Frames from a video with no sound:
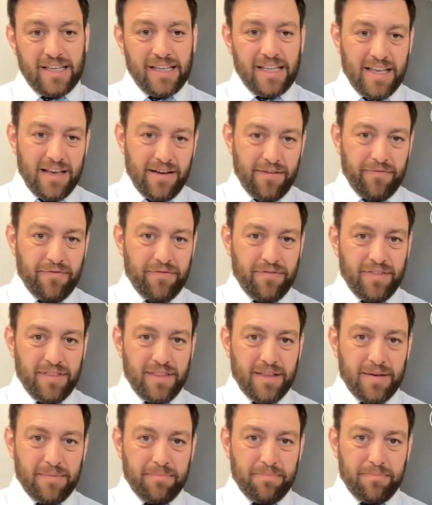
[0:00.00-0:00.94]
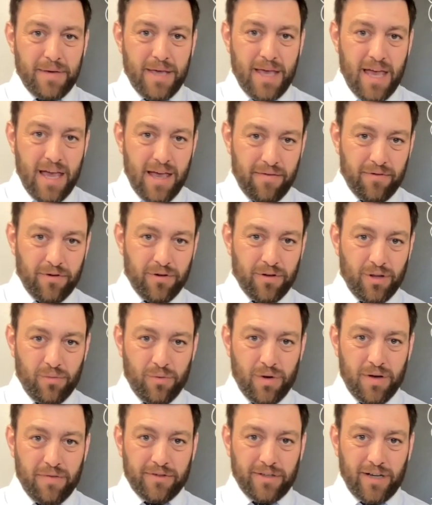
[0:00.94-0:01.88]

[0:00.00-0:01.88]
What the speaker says: if the behavior that we've